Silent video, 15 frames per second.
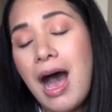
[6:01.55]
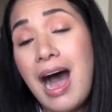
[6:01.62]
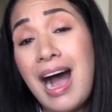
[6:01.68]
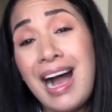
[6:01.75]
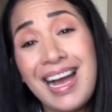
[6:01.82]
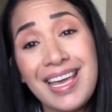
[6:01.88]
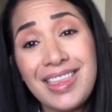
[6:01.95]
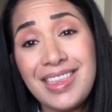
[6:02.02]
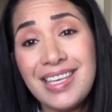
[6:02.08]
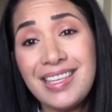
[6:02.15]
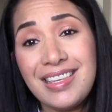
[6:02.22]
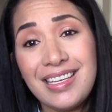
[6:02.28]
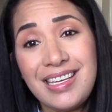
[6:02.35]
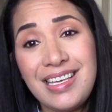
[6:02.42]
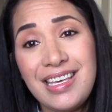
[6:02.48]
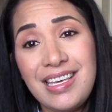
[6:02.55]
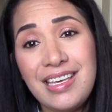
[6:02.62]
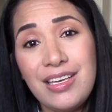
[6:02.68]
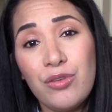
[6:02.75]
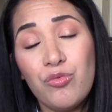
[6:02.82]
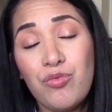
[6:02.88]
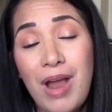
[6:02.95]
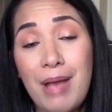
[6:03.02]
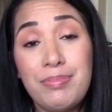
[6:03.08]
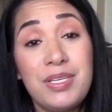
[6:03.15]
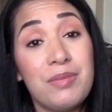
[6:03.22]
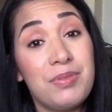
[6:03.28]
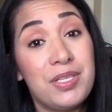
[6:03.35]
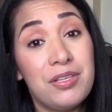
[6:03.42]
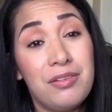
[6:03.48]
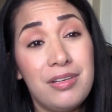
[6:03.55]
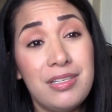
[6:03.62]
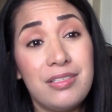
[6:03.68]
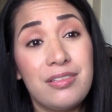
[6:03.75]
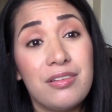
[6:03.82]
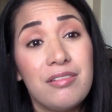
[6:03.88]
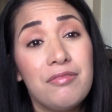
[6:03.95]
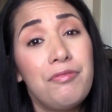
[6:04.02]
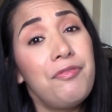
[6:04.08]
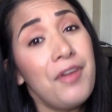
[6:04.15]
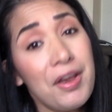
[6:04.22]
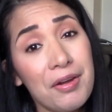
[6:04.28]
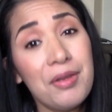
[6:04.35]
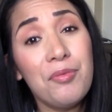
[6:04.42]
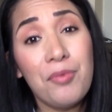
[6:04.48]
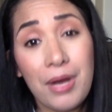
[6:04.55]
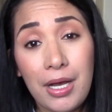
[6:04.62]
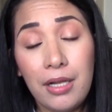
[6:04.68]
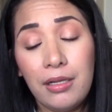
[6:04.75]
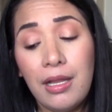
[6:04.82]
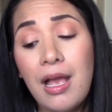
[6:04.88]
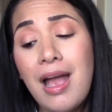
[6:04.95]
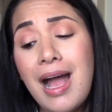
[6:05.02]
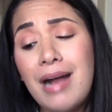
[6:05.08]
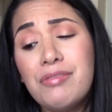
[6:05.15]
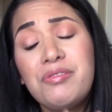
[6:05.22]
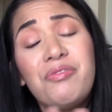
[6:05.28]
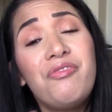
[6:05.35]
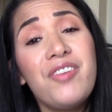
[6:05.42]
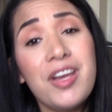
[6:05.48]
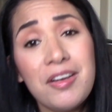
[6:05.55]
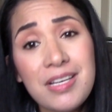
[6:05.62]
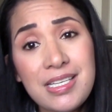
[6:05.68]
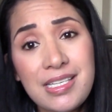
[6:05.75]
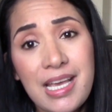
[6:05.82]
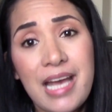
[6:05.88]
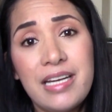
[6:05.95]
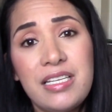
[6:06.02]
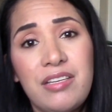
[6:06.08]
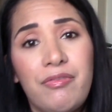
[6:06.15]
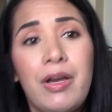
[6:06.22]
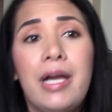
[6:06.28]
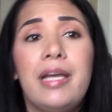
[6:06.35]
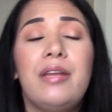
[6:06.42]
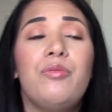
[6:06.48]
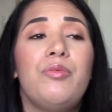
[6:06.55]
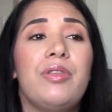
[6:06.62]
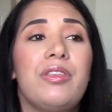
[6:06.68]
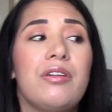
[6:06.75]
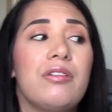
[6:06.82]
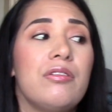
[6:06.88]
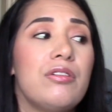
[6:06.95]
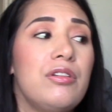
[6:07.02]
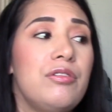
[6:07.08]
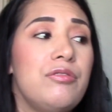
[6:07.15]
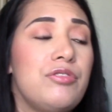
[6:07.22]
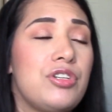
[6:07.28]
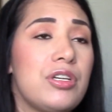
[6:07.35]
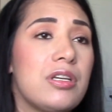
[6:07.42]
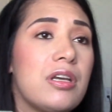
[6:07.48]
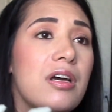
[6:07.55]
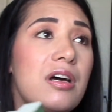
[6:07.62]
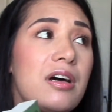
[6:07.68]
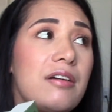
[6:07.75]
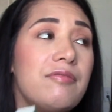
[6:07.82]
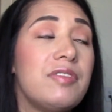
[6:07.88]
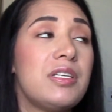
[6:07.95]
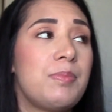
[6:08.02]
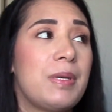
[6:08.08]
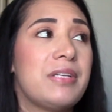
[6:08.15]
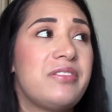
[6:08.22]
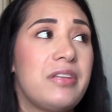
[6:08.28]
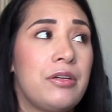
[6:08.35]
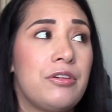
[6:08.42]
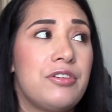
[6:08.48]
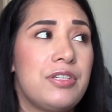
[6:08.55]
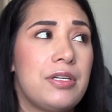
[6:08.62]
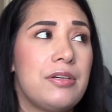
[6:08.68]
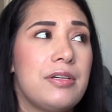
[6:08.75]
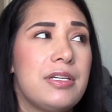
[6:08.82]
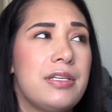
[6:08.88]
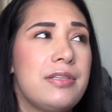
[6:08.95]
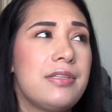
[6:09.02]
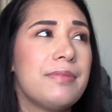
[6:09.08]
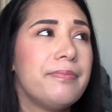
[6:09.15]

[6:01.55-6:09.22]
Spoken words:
I think that he wraps up series very well. I was very satisfied with the conclusion of the Spellsinger series.